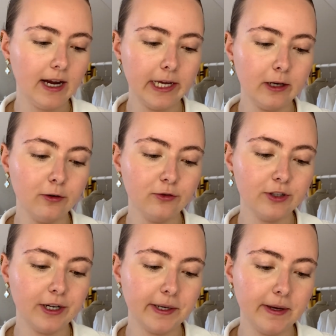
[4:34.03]
I use
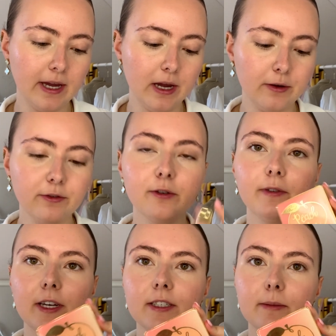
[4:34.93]
the Too
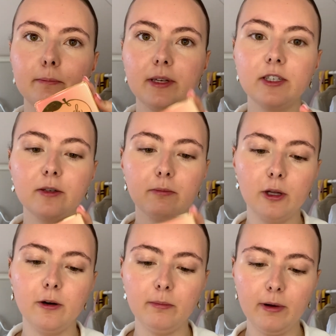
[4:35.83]
Faced Peach
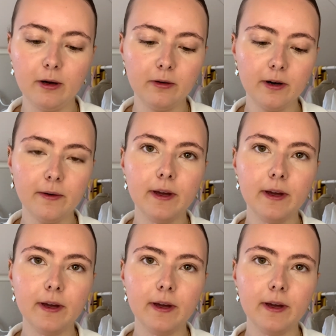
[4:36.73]
Blur Powder.